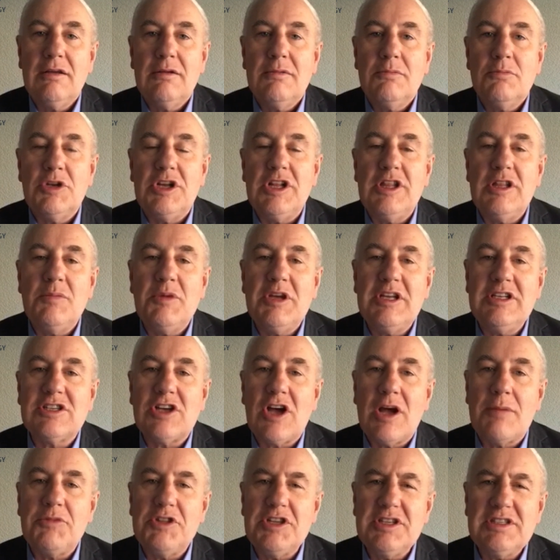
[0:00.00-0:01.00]
But in the
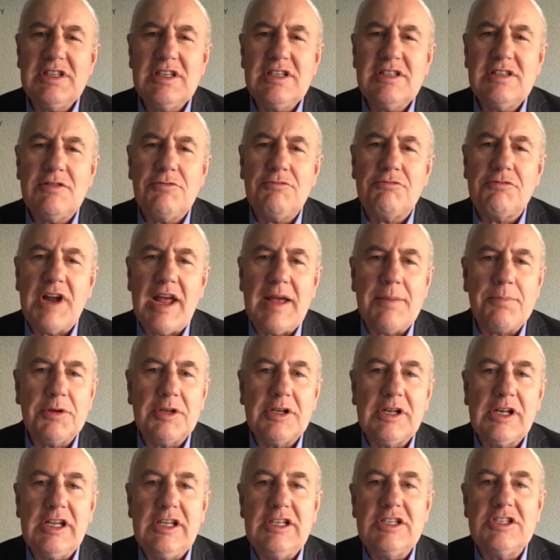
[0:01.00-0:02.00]
meantime, this is a
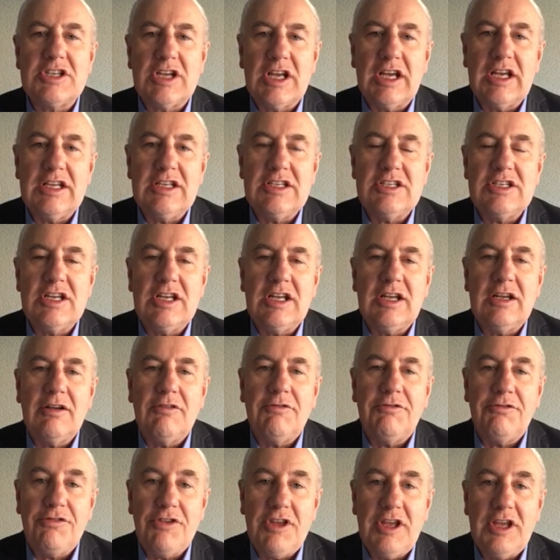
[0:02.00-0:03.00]
rapidly changing
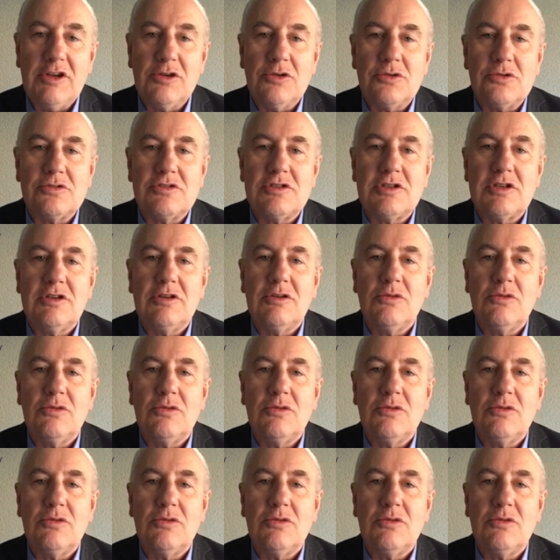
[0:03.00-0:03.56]
field